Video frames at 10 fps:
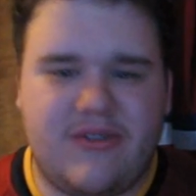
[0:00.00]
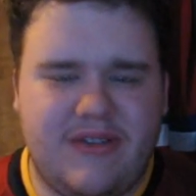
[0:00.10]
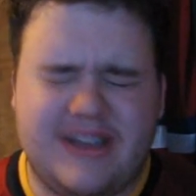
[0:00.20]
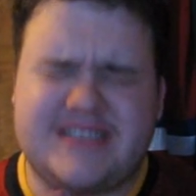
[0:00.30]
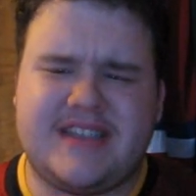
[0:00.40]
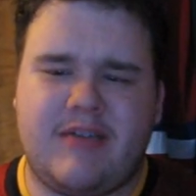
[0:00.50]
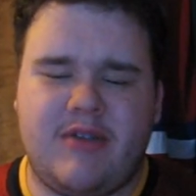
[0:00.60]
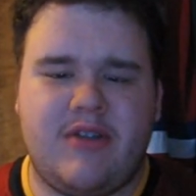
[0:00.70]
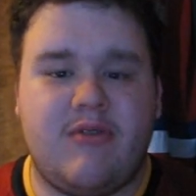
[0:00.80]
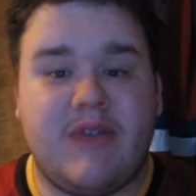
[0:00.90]
I said that
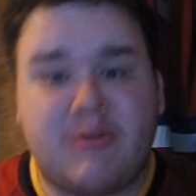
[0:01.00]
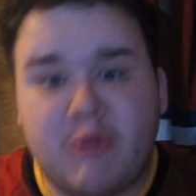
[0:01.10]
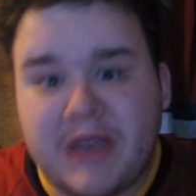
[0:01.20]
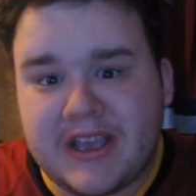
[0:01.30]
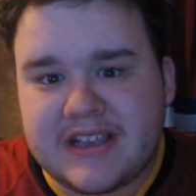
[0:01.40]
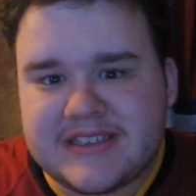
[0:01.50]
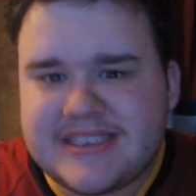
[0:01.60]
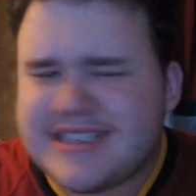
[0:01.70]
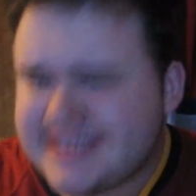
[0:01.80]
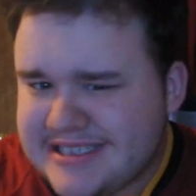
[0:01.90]
weird. Red
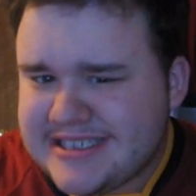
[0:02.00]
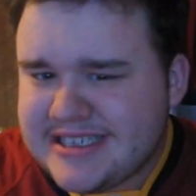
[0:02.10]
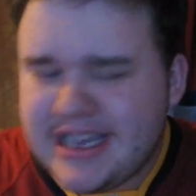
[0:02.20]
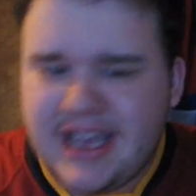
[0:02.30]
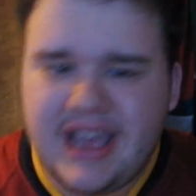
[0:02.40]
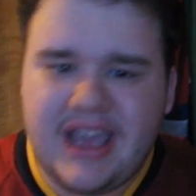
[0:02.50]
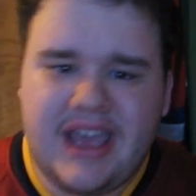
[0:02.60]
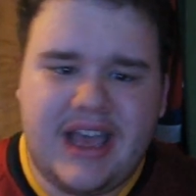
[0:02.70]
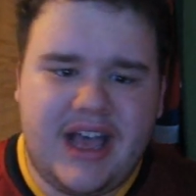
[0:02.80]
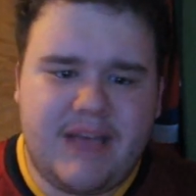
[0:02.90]
Wings.
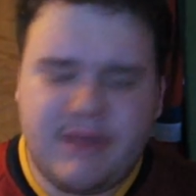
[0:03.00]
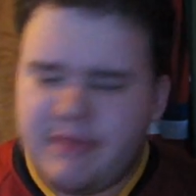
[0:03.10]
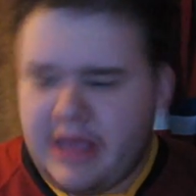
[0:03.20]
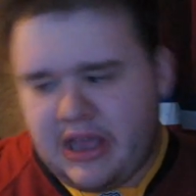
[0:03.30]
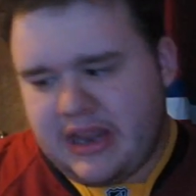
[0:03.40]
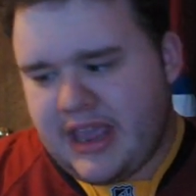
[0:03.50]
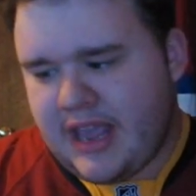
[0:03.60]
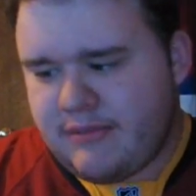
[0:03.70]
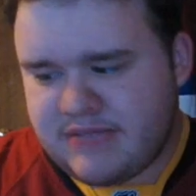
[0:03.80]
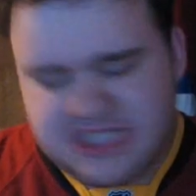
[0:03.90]
Going to be a good
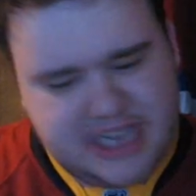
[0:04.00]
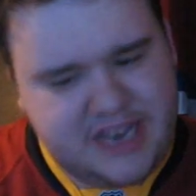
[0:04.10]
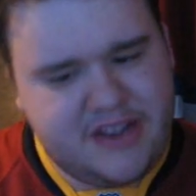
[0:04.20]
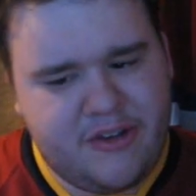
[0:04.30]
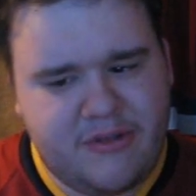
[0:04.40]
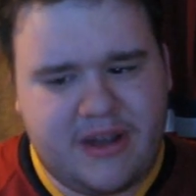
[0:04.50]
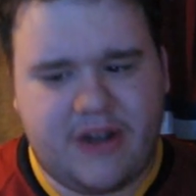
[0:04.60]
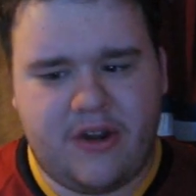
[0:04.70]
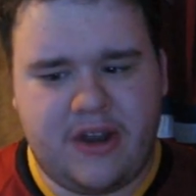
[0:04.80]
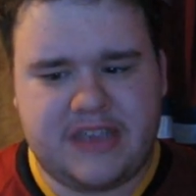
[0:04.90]
game. Shane Doan, I
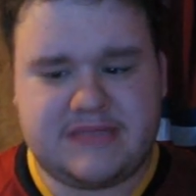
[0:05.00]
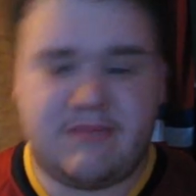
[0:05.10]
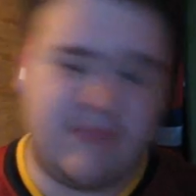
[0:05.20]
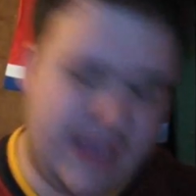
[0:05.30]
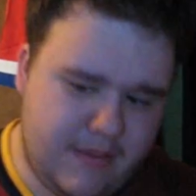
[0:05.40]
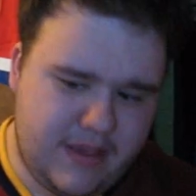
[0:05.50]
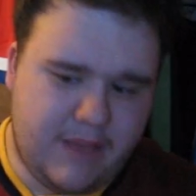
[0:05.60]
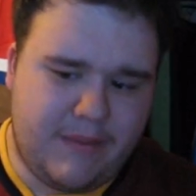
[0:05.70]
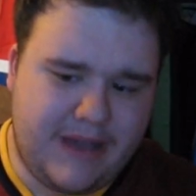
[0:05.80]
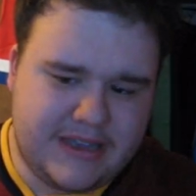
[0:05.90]
heard he's maybe
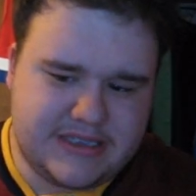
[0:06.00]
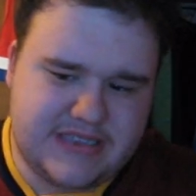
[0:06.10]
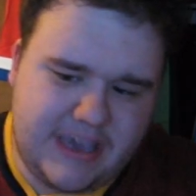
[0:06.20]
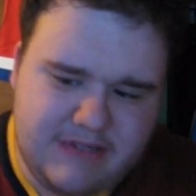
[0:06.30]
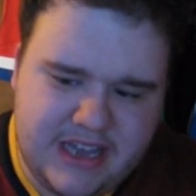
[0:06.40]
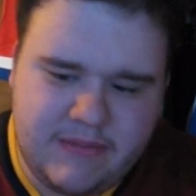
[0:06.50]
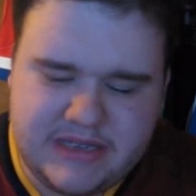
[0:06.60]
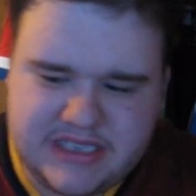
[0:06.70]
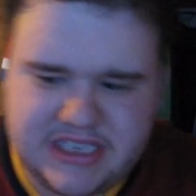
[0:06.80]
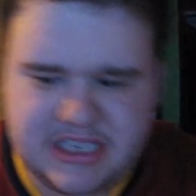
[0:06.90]
a possible game-time
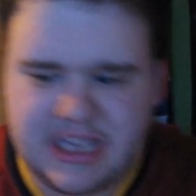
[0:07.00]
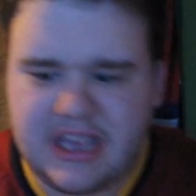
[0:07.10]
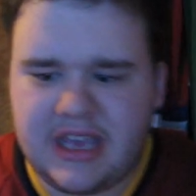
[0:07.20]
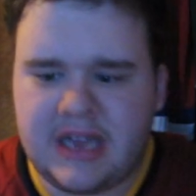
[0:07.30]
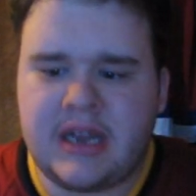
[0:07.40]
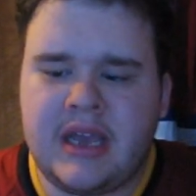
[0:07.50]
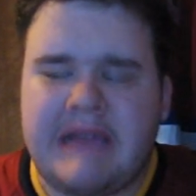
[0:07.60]
decision again.